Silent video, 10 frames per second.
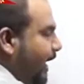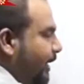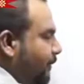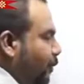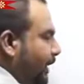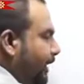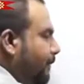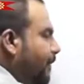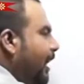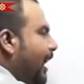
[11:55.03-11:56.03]

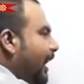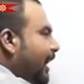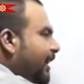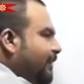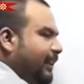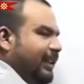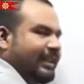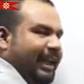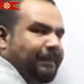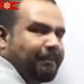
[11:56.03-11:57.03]
N14. Again with the
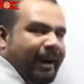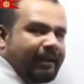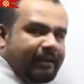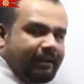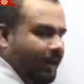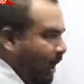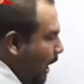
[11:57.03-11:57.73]
same pattern.